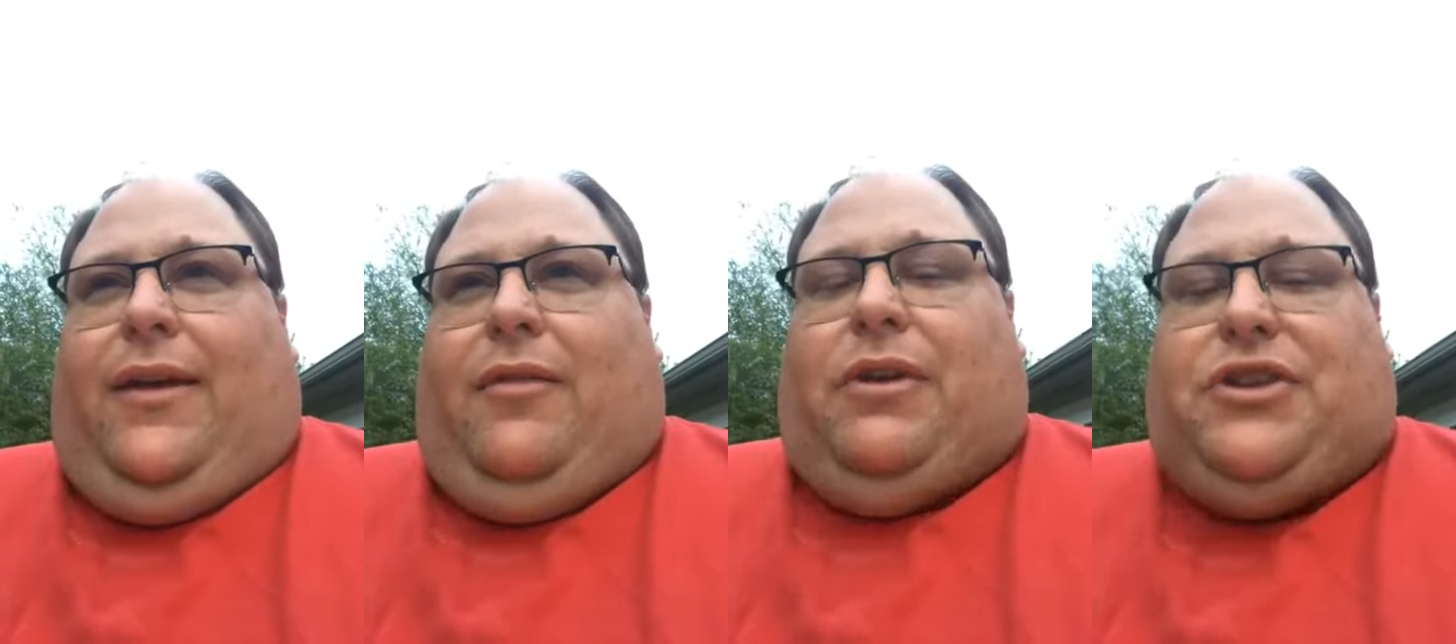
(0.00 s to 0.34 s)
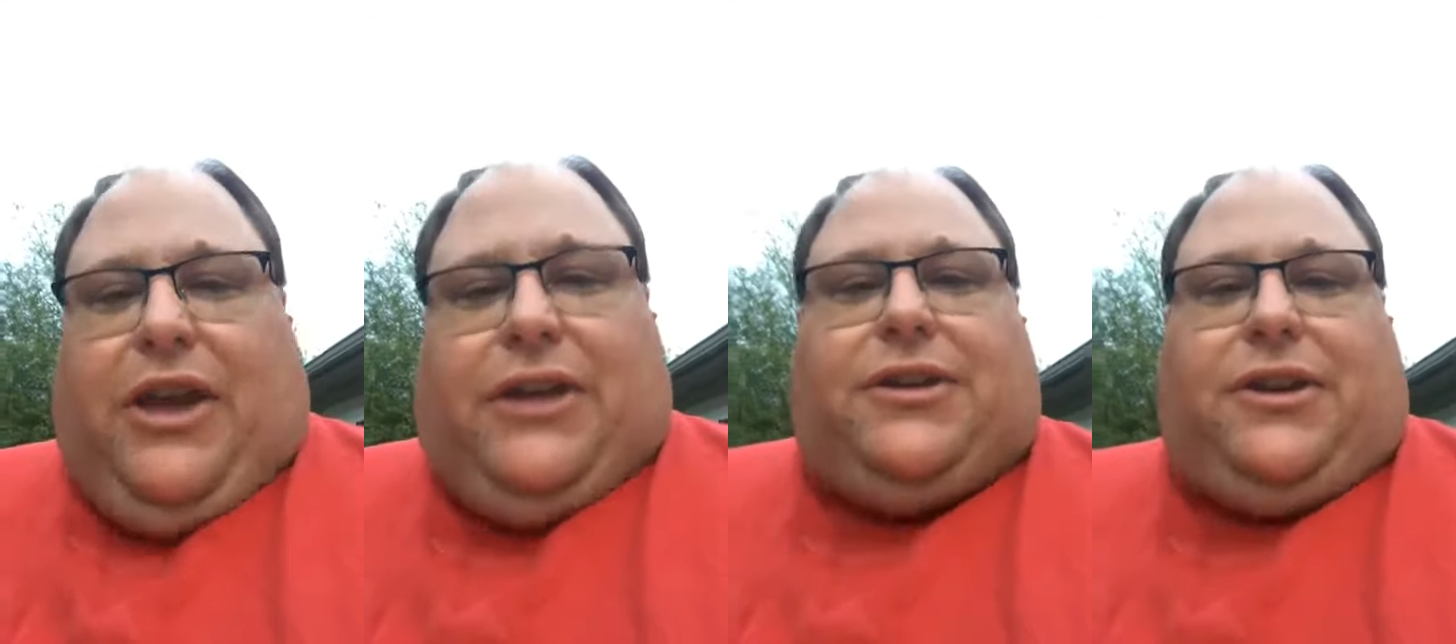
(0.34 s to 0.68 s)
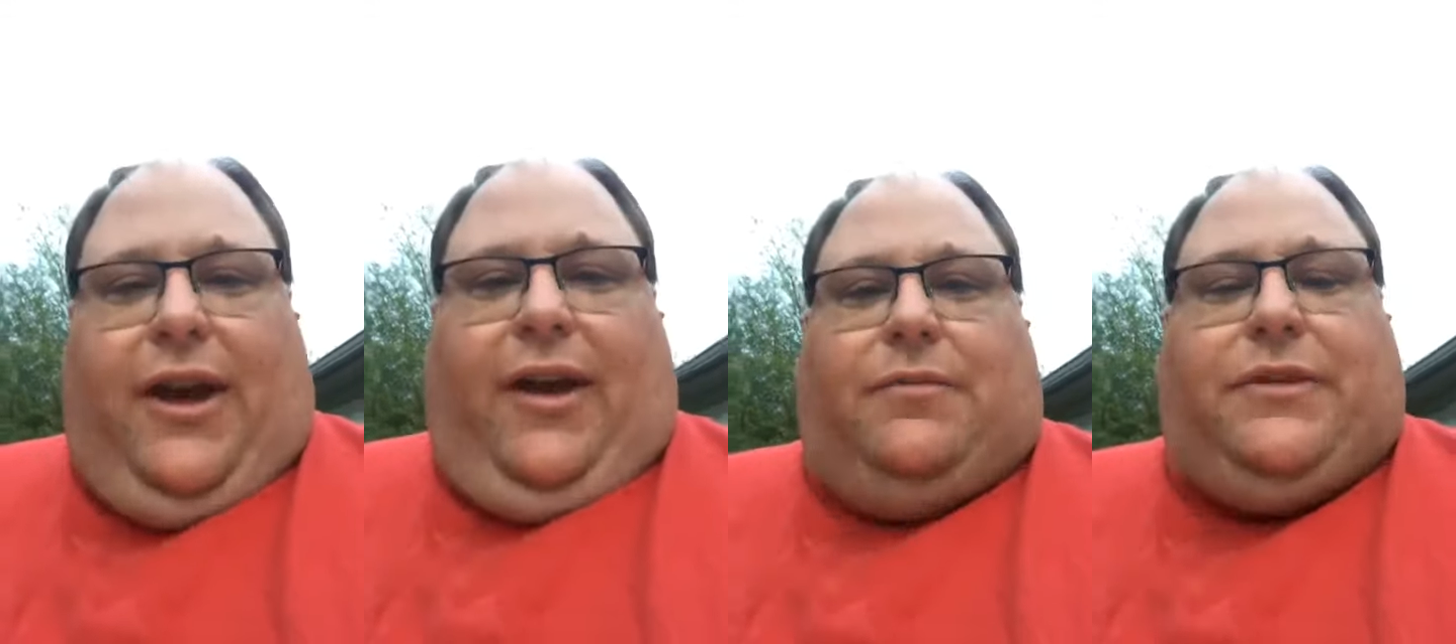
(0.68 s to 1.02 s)
But Jesus
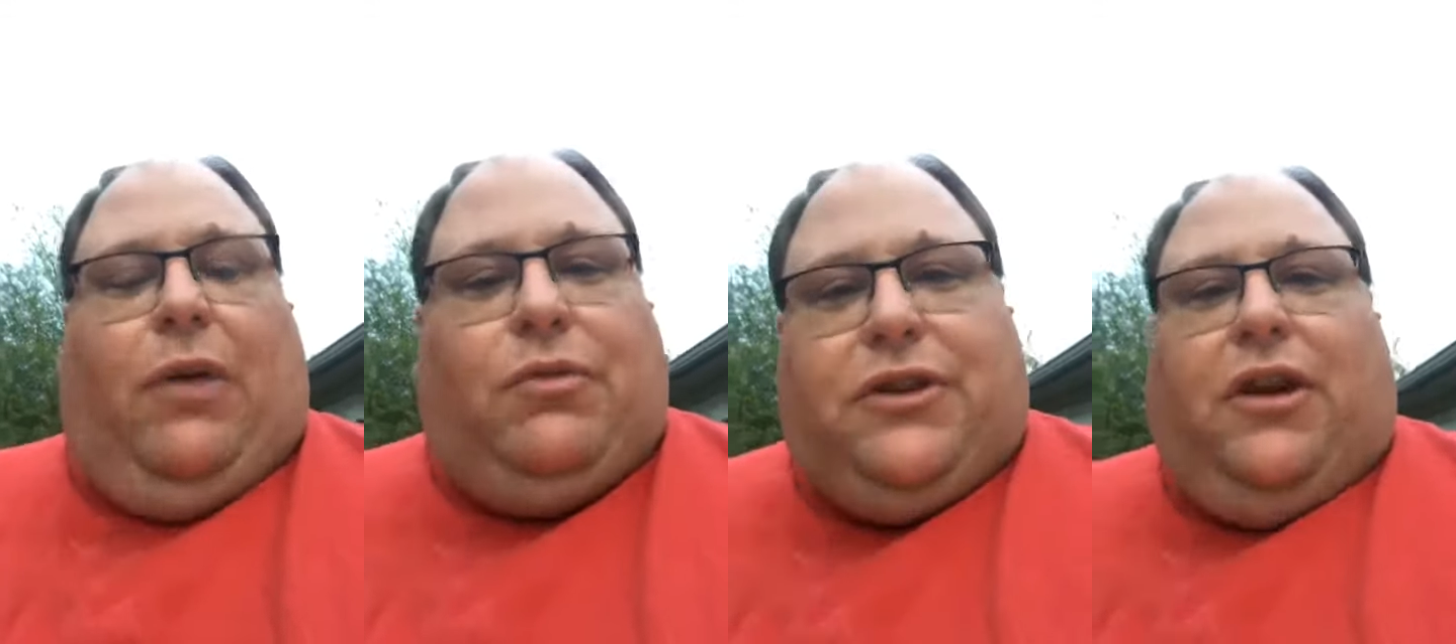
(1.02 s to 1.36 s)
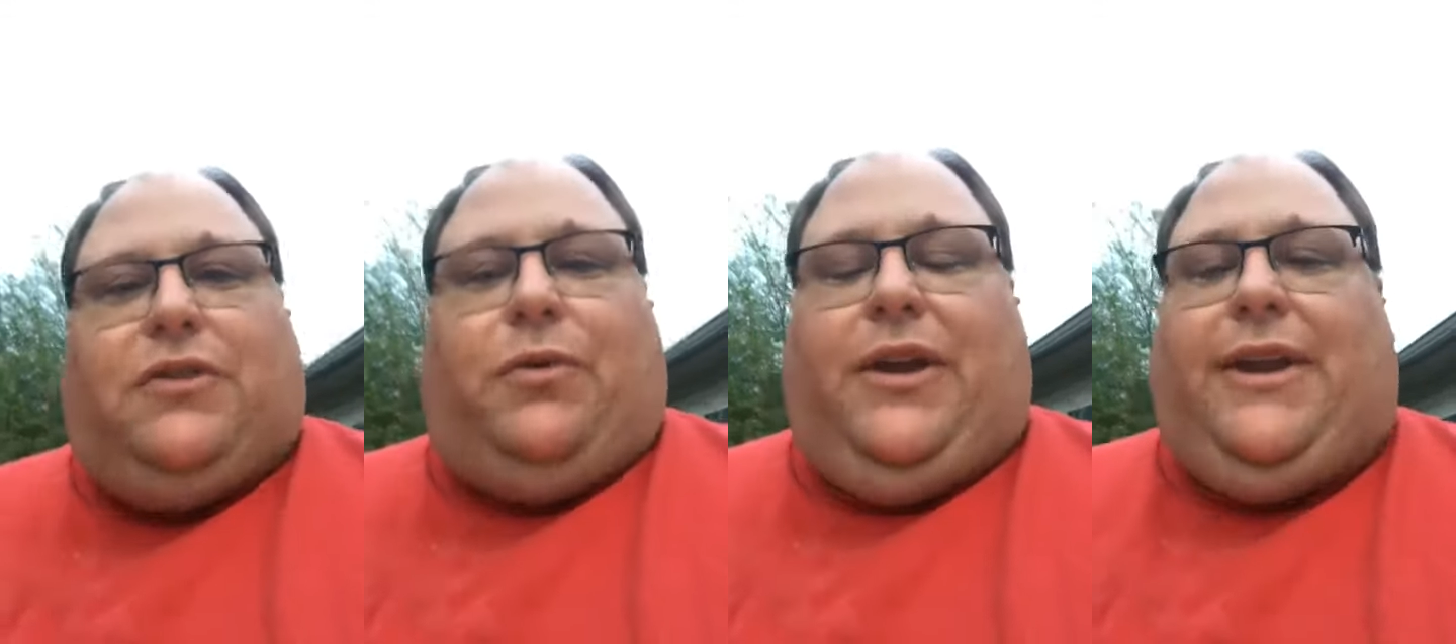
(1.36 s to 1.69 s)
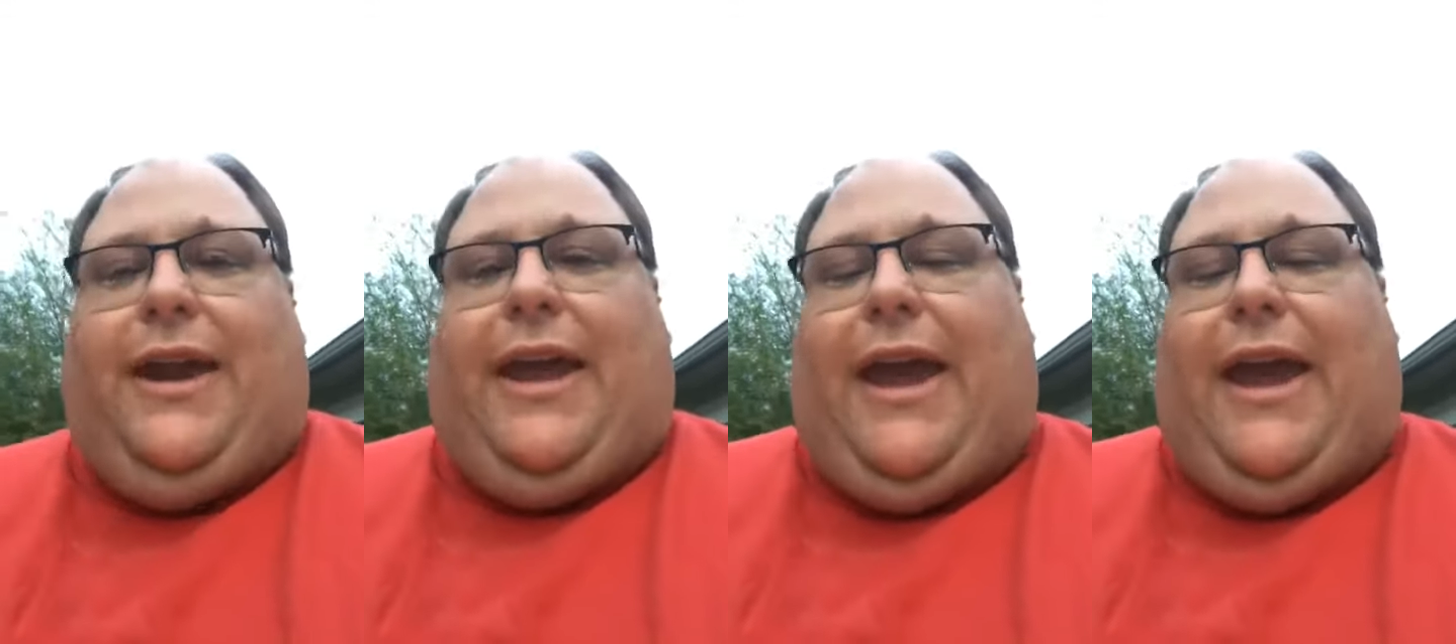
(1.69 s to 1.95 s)
comes, and I want you to notice what he did.